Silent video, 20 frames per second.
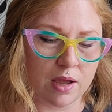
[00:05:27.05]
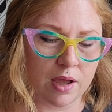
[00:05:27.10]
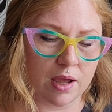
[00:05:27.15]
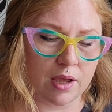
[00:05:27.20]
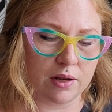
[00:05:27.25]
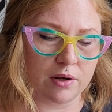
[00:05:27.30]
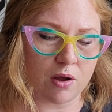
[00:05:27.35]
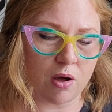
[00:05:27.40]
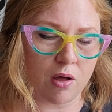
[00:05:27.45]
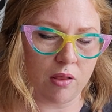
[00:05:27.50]

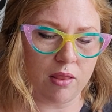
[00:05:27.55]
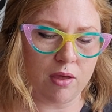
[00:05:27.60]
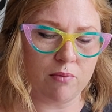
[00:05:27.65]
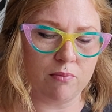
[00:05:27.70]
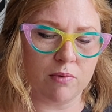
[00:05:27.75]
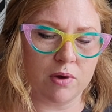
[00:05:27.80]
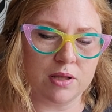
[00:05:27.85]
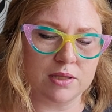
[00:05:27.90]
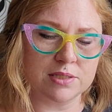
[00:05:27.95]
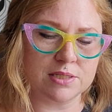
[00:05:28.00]
And all at
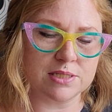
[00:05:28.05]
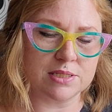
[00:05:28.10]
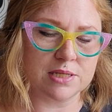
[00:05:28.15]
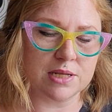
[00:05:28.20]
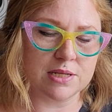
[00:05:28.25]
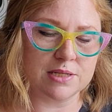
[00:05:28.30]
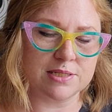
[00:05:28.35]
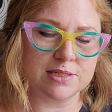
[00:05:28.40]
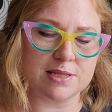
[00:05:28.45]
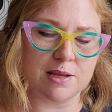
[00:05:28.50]
once,
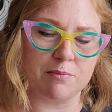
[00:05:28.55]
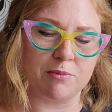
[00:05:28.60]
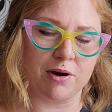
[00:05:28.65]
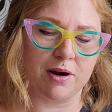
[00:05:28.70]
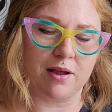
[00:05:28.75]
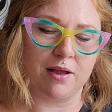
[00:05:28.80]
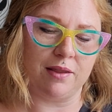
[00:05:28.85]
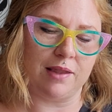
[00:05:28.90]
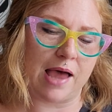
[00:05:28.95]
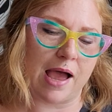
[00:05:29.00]
summer
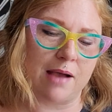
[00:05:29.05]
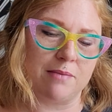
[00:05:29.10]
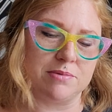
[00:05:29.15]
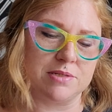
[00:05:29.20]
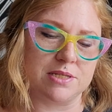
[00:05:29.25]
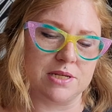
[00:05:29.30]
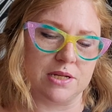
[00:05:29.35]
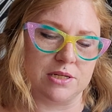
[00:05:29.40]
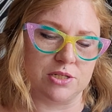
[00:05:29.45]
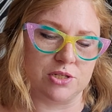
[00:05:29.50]

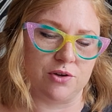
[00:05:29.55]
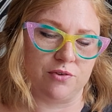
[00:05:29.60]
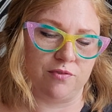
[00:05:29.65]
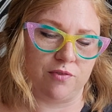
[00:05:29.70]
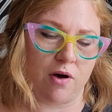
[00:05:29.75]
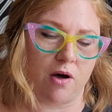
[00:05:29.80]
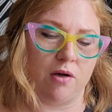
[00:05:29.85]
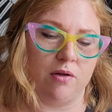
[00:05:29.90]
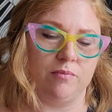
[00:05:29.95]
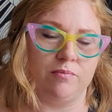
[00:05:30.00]
collapsed into
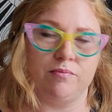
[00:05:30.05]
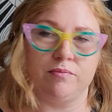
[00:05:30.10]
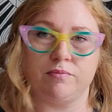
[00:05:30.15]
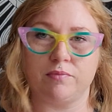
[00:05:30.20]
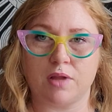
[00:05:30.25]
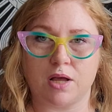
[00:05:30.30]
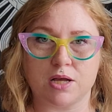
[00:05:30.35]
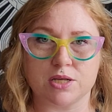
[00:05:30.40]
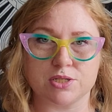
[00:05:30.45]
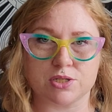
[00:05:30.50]
fall.
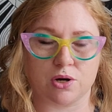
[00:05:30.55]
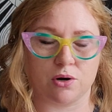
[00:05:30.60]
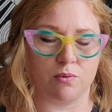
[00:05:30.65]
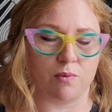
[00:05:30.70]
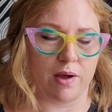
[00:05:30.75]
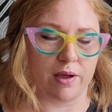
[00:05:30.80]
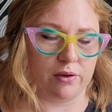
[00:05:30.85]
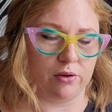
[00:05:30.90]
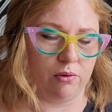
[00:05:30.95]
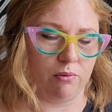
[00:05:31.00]
Oscar
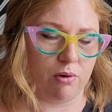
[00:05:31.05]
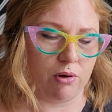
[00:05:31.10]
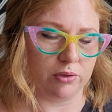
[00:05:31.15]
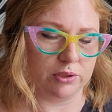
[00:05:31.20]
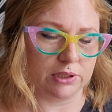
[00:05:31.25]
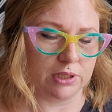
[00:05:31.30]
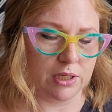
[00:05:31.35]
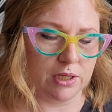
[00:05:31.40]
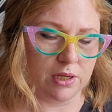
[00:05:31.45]
Wilde quote.